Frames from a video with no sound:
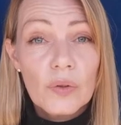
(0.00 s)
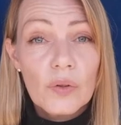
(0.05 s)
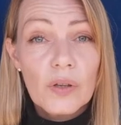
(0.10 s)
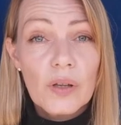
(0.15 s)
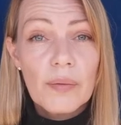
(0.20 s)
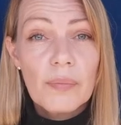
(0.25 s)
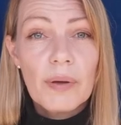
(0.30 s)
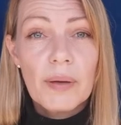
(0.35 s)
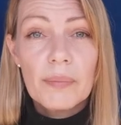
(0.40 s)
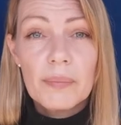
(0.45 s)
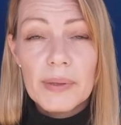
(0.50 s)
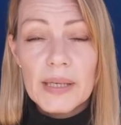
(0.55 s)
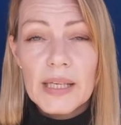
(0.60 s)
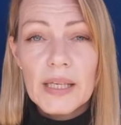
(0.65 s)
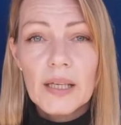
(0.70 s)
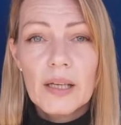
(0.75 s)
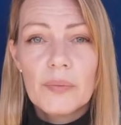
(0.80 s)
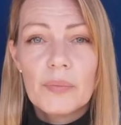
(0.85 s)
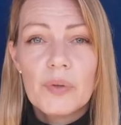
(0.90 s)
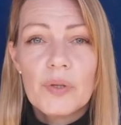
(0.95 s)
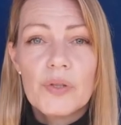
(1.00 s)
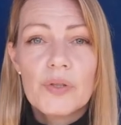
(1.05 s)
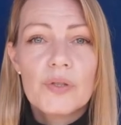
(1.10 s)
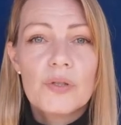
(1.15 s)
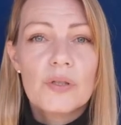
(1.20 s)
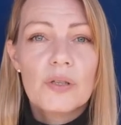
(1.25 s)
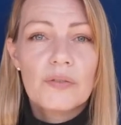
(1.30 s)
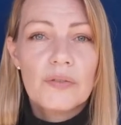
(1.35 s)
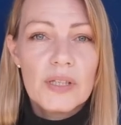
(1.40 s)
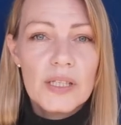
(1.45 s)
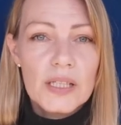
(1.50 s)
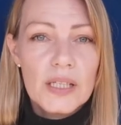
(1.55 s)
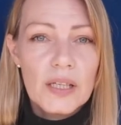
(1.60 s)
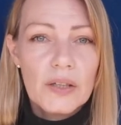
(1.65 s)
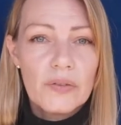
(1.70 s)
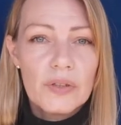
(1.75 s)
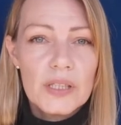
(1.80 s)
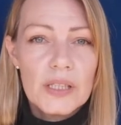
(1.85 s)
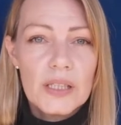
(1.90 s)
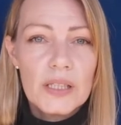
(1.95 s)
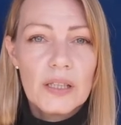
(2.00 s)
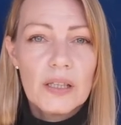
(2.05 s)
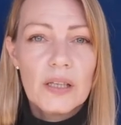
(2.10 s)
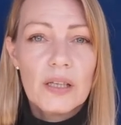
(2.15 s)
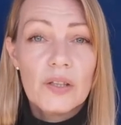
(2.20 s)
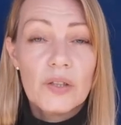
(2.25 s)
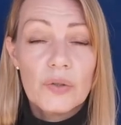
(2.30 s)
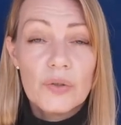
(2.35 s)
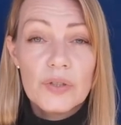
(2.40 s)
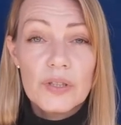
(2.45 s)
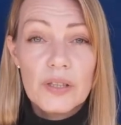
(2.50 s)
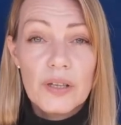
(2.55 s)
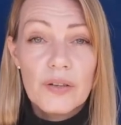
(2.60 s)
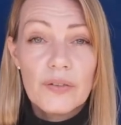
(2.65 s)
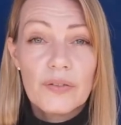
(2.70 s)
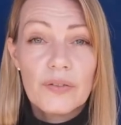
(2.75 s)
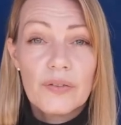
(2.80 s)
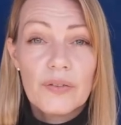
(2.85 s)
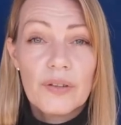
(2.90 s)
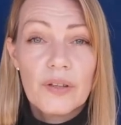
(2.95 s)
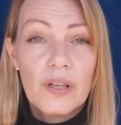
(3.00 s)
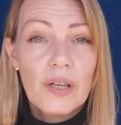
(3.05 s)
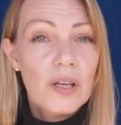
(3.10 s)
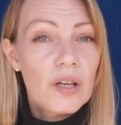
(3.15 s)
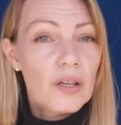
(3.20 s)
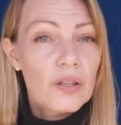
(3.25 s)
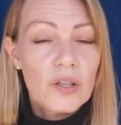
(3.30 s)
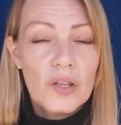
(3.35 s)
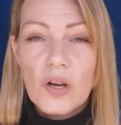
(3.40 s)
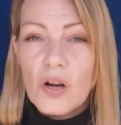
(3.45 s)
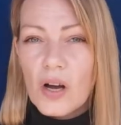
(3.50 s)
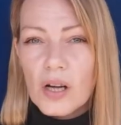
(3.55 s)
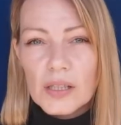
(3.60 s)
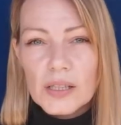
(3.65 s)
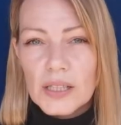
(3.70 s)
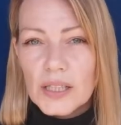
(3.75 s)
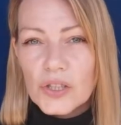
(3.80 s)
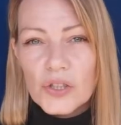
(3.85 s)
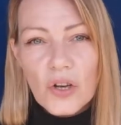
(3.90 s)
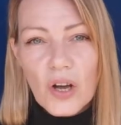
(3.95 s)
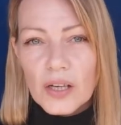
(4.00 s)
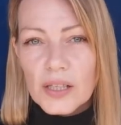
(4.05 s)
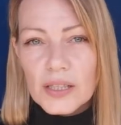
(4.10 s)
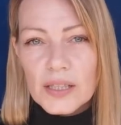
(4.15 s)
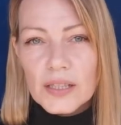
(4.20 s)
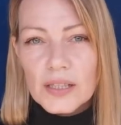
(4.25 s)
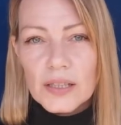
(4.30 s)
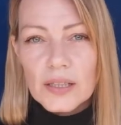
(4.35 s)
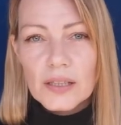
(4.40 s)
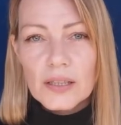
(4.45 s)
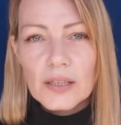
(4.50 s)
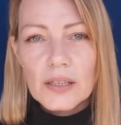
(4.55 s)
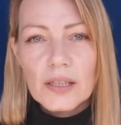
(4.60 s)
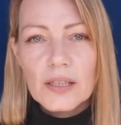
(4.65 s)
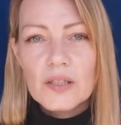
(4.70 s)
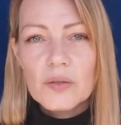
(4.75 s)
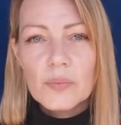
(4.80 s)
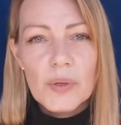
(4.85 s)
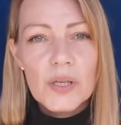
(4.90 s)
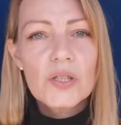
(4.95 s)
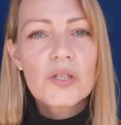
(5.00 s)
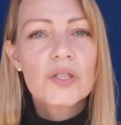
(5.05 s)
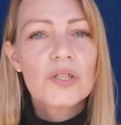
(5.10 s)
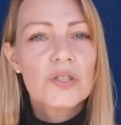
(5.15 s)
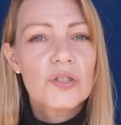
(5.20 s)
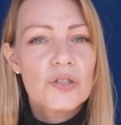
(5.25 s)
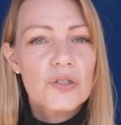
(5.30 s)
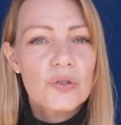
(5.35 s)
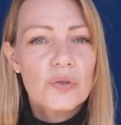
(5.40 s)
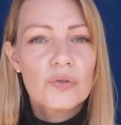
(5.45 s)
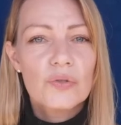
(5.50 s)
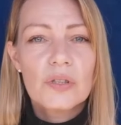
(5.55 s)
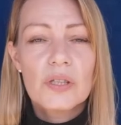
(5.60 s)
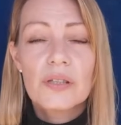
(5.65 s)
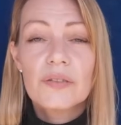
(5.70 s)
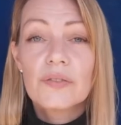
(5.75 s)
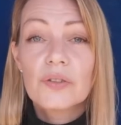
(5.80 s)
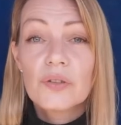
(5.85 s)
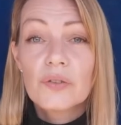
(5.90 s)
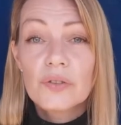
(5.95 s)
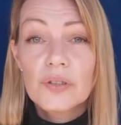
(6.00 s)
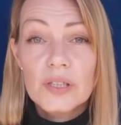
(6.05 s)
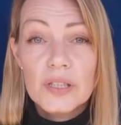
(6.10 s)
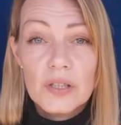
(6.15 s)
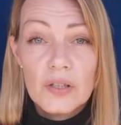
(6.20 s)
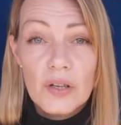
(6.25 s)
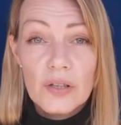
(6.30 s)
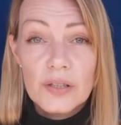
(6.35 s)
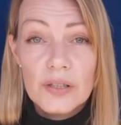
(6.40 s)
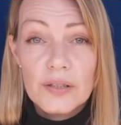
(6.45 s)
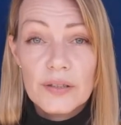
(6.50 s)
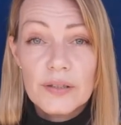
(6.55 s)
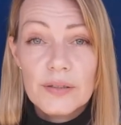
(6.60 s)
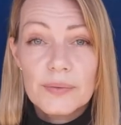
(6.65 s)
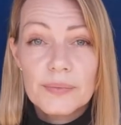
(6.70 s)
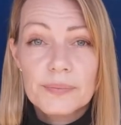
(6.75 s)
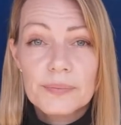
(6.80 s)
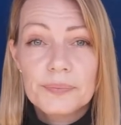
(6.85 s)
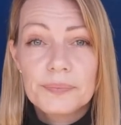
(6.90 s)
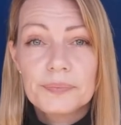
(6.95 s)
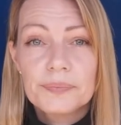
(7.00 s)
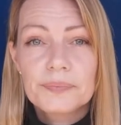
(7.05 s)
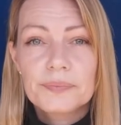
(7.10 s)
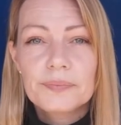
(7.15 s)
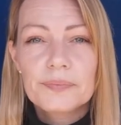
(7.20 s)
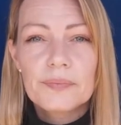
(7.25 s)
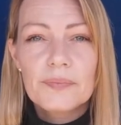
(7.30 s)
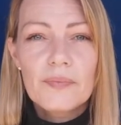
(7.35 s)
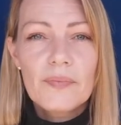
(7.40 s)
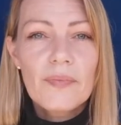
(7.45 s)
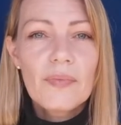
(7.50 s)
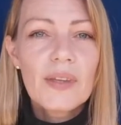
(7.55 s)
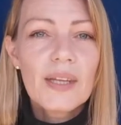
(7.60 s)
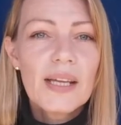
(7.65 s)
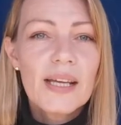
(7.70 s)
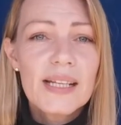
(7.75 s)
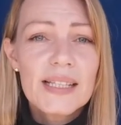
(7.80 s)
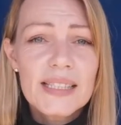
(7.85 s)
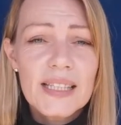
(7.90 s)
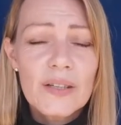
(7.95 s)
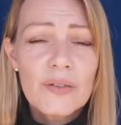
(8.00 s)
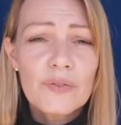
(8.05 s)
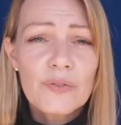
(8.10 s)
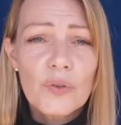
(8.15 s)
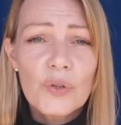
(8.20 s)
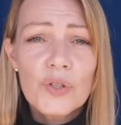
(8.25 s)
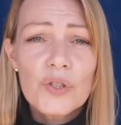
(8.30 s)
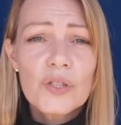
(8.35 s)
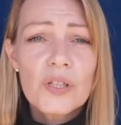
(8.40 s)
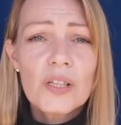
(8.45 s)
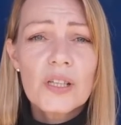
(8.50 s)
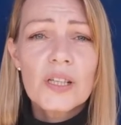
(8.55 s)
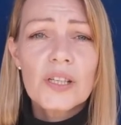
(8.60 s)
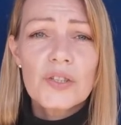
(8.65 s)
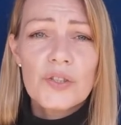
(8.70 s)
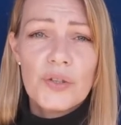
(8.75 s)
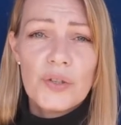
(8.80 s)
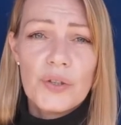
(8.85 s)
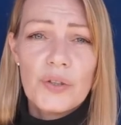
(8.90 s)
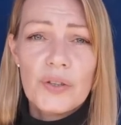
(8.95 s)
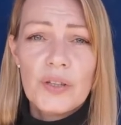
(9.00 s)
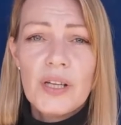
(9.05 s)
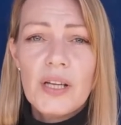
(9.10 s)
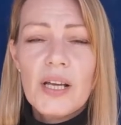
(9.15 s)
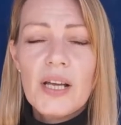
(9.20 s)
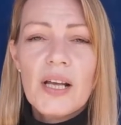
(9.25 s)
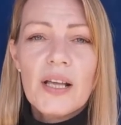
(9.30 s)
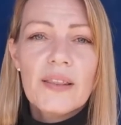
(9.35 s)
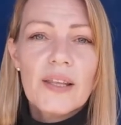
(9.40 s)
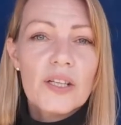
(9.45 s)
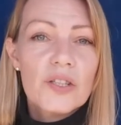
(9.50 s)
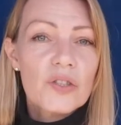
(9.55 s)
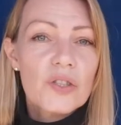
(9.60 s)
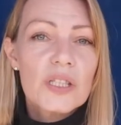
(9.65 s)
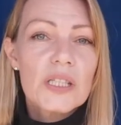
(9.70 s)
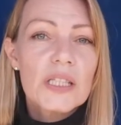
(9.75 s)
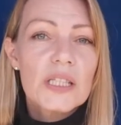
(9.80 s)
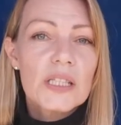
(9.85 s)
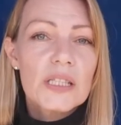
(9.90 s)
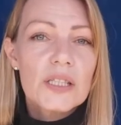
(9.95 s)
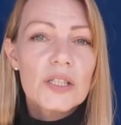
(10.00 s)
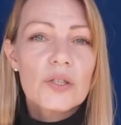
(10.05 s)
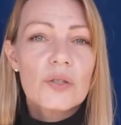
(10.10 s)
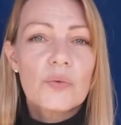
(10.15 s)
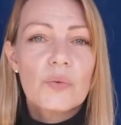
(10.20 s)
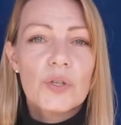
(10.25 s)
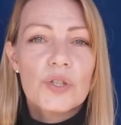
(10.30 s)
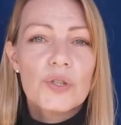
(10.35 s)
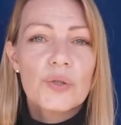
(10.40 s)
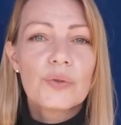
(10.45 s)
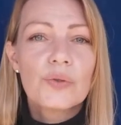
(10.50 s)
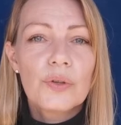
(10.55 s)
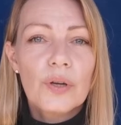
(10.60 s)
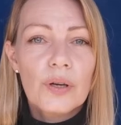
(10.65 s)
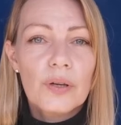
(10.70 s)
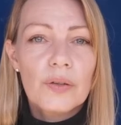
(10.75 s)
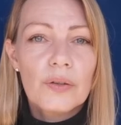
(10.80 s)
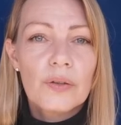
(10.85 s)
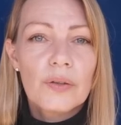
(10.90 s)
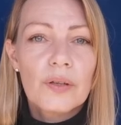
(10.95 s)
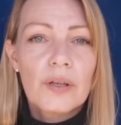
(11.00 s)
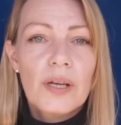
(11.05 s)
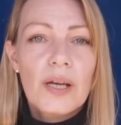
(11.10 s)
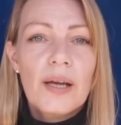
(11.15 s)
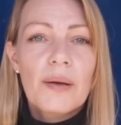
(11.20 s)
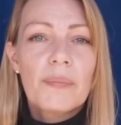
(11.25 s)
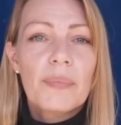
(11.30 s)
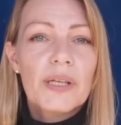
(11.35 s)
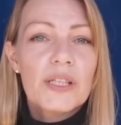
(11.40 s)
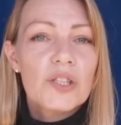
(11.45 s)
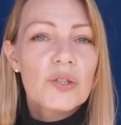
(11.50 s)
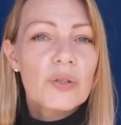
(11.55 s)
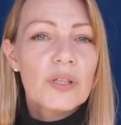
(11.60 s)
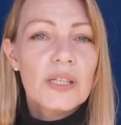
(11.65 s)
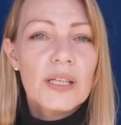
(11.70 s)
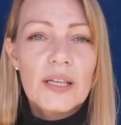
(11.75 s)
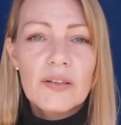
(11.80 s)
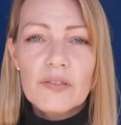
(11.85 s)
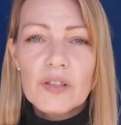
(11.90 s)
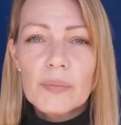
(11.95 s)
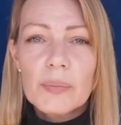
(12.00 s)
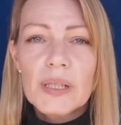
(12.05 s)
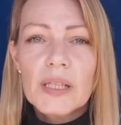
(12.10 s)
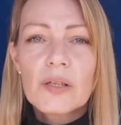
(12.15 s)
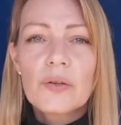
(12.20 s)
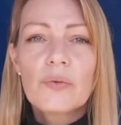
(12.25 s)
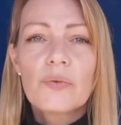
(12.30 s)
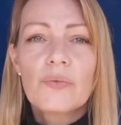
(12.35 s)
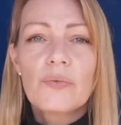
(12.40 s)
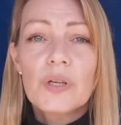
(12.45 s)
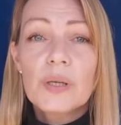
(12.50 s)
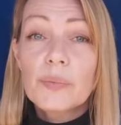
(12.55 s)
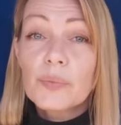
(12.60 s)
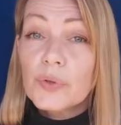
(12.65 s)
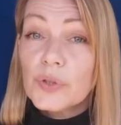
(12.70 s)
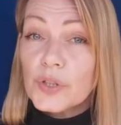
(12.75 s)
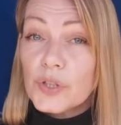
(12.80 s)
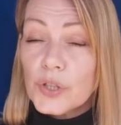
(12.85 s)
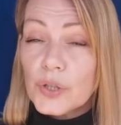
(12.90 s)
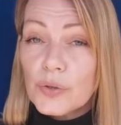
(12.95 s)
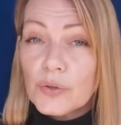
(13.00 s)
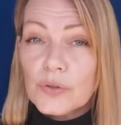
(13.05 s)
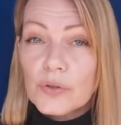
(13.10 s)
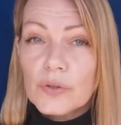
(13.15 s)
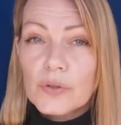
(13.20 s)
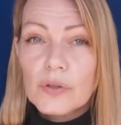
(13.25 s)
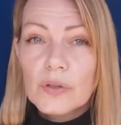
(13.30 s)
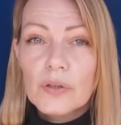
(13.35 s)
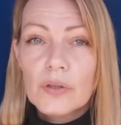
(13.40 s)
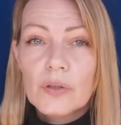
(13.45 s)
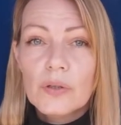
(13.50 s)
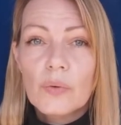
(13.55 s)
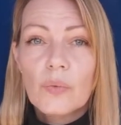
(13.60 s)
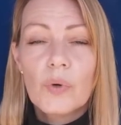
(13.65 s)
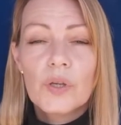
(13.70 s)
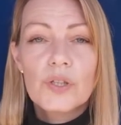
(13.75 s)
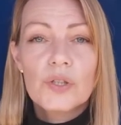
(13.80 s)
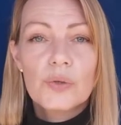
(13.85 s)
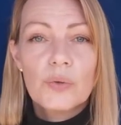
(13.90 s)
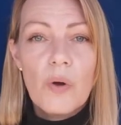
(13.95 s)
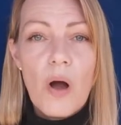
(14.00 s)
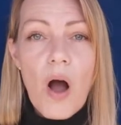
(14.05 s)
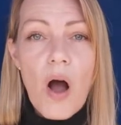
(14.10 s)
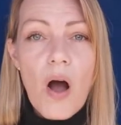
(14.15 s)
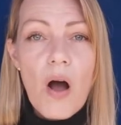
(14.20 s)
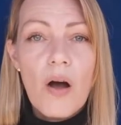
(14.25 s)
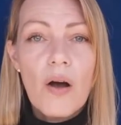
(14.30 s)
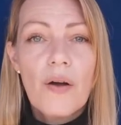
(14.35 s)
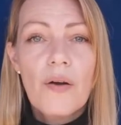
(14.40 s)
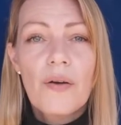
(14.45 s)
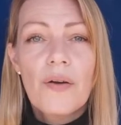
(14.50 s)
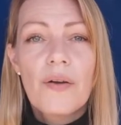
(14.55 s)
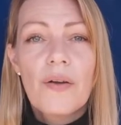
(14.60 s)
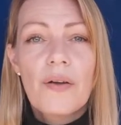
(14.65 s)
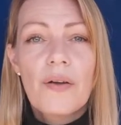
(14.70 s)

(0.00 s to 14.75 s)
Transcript: of all, by being a person of integrity yourself. You can't teach honesty, especially to children, if you're dishonest. It's unfortunately true that you teach what you know, but you inevitably reproduce what you are.